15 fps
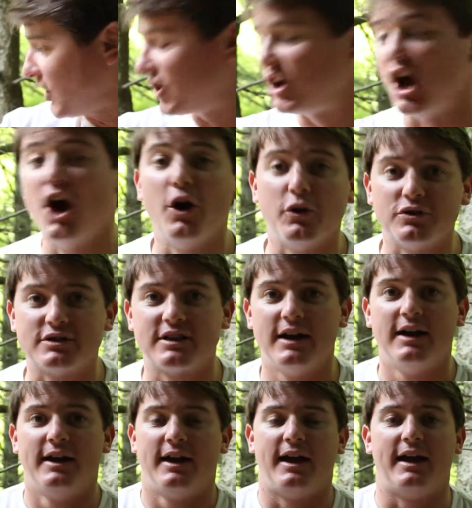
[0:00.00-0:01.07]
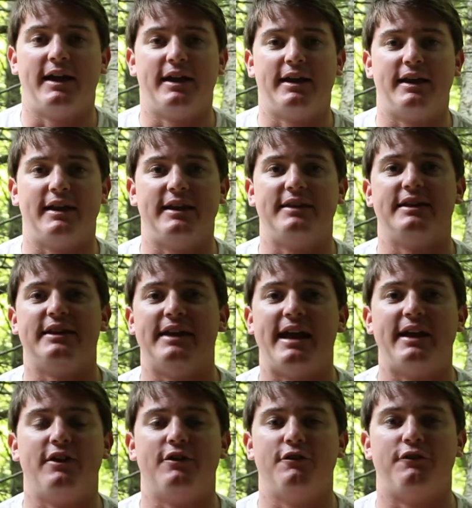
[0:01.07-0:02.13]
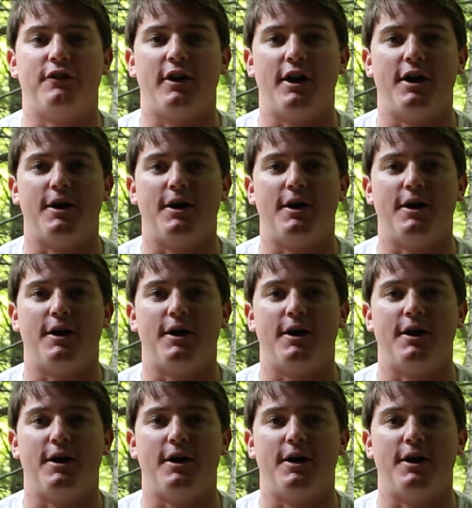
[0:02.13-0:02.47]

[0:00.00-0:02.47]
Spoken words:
coast, in the native